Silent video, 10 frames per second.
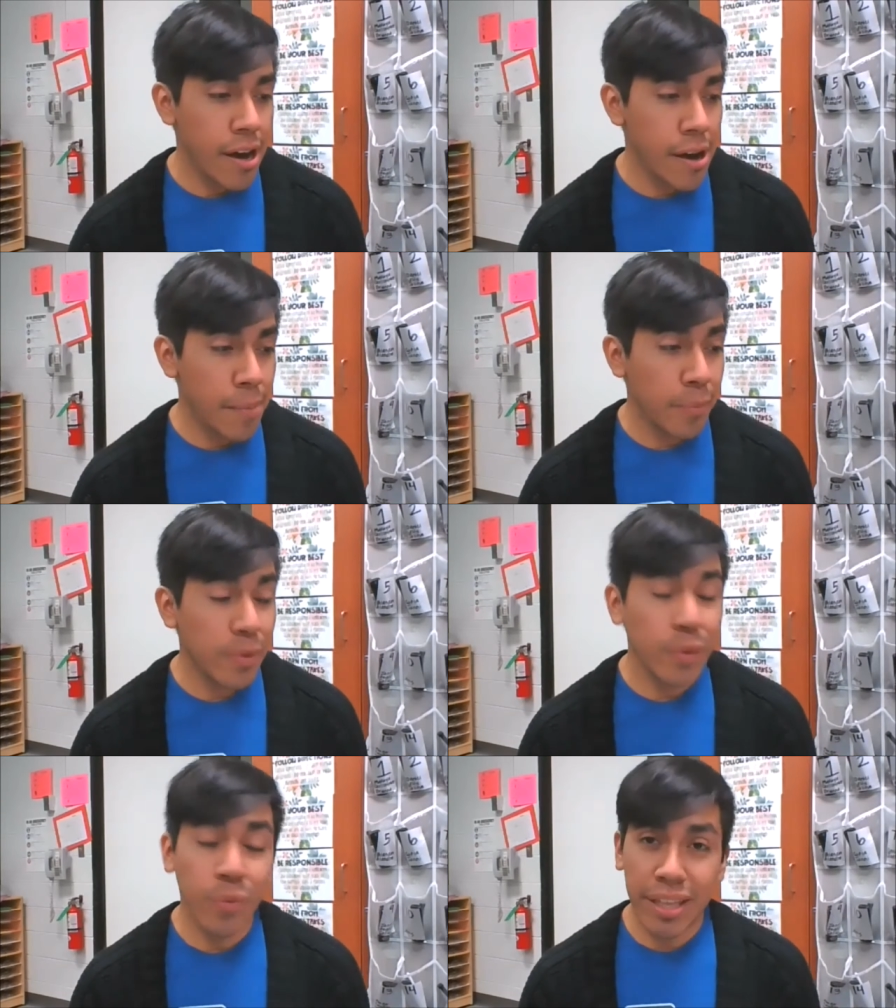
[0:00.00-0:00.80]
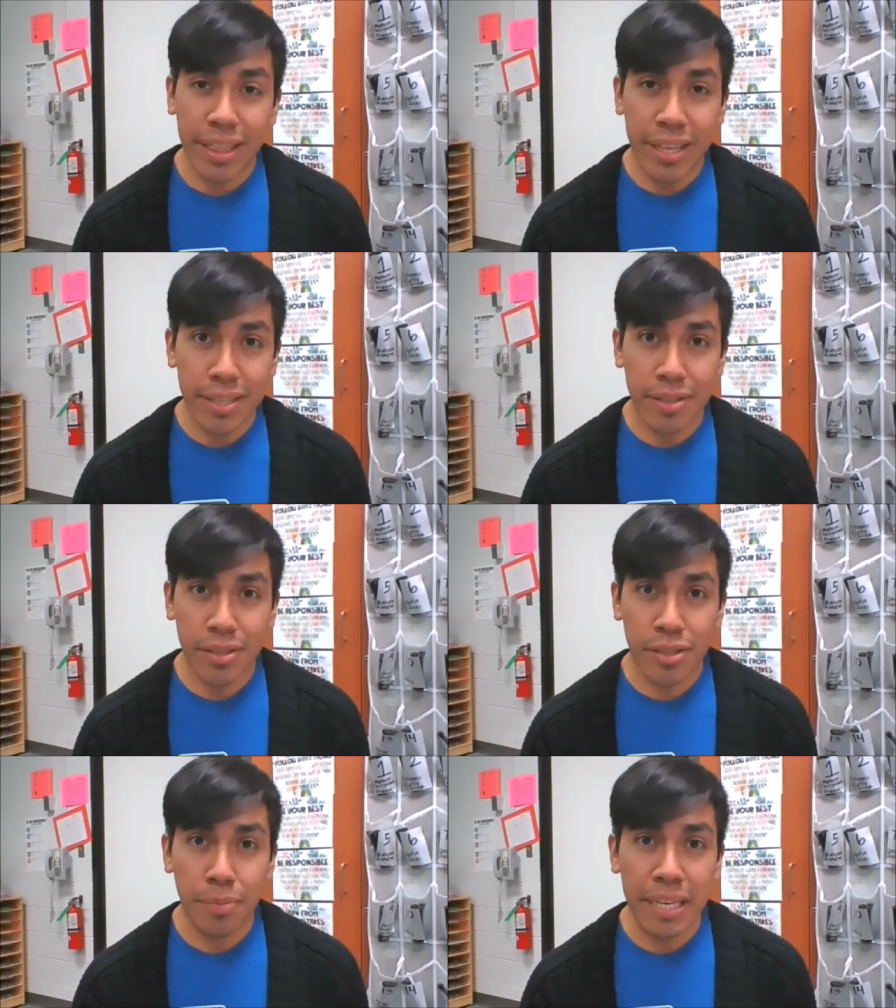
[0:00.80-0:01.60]
Um, we want this
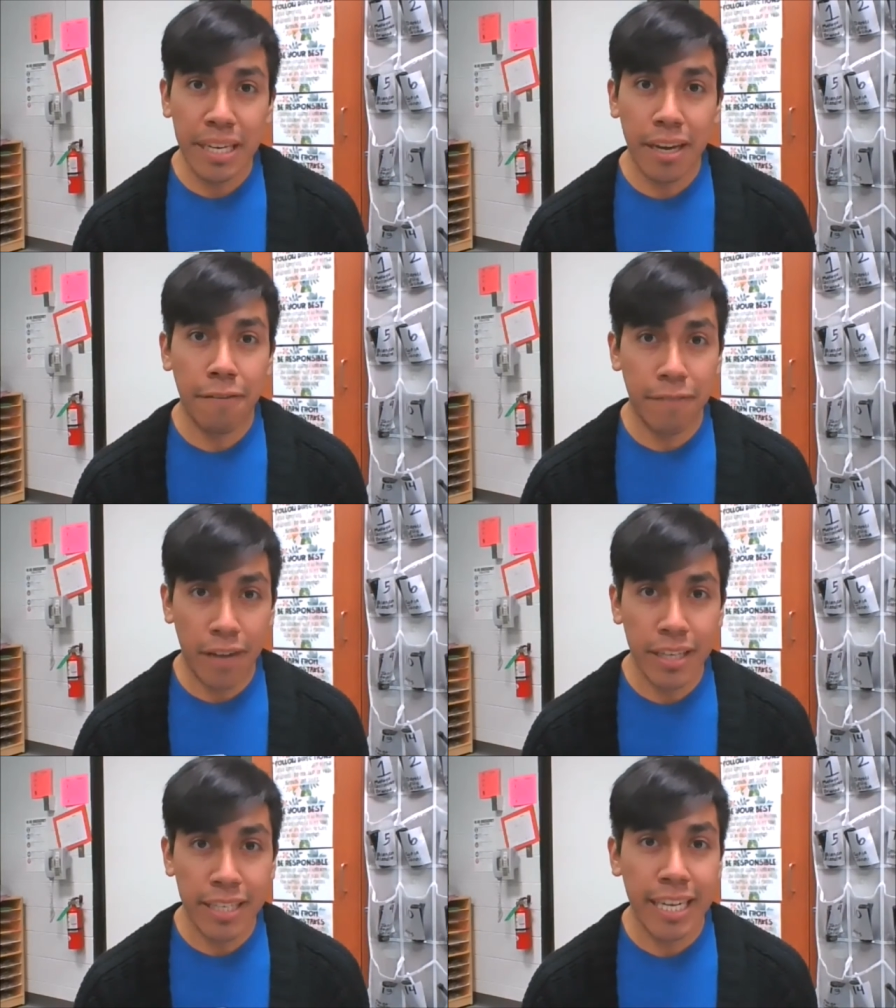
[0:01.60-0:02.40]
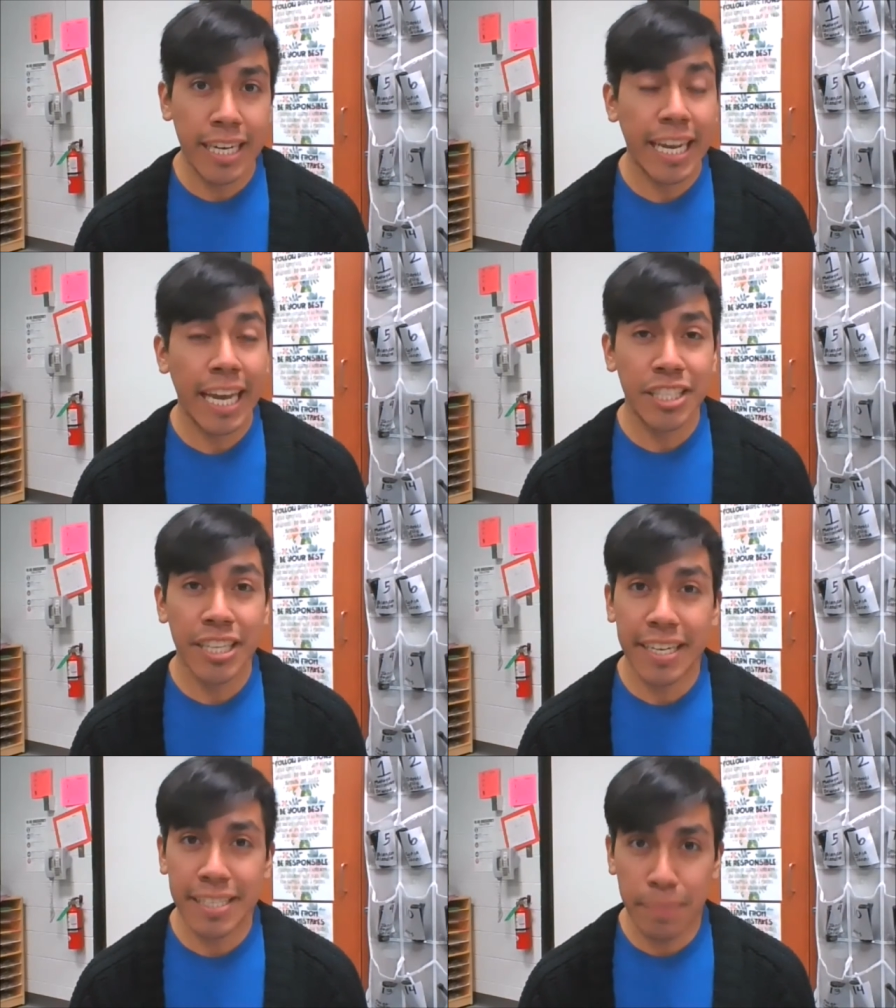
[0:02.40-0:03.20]
to be a fun and
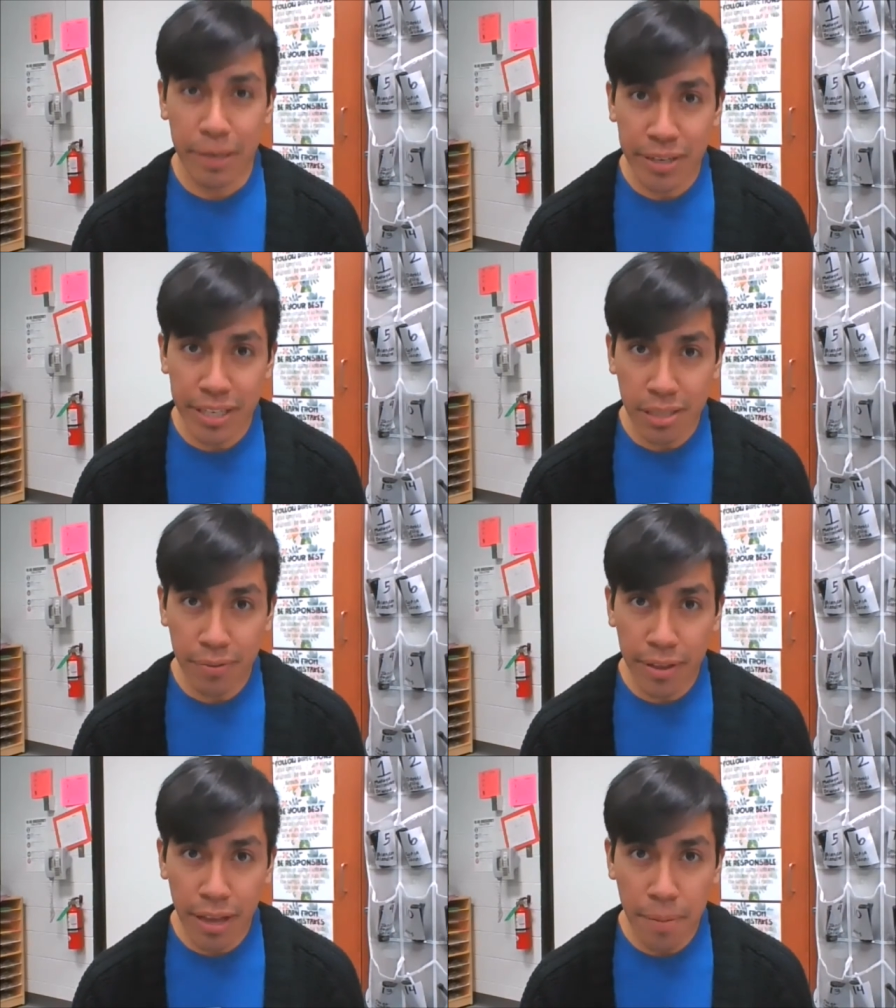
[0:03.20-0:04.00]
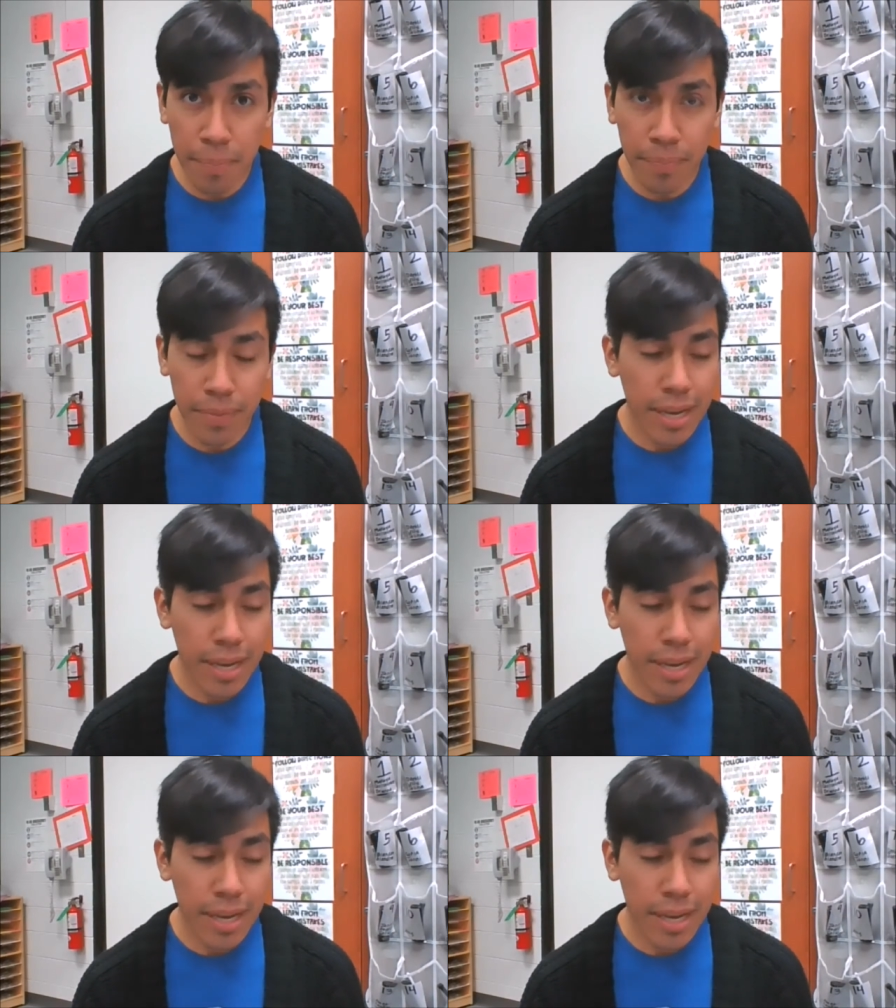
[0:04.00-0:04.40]
engaging experience for them.